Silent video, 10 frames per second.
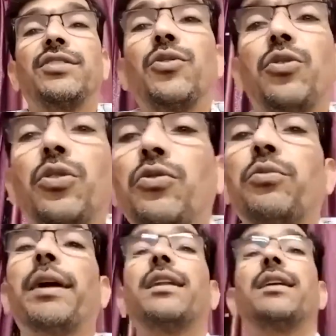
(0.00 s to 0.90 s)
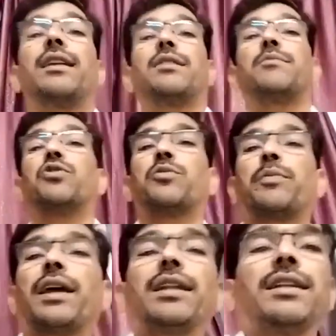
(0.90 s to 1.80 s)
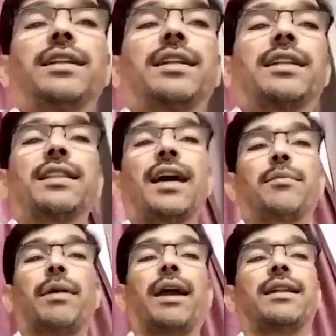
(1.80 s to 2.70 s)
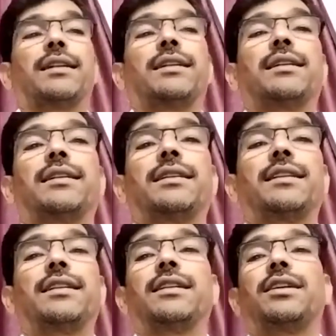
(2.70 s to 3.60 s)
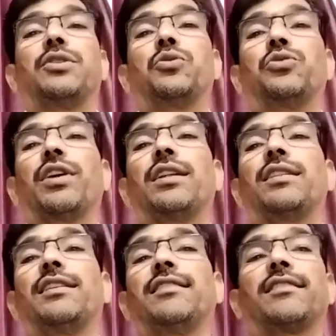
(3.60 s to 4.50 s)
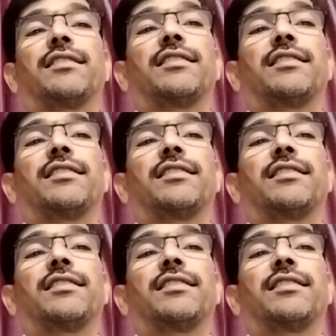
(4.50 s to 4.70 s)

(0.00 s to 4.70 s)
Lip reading: So, women get more pain than men. Who said this?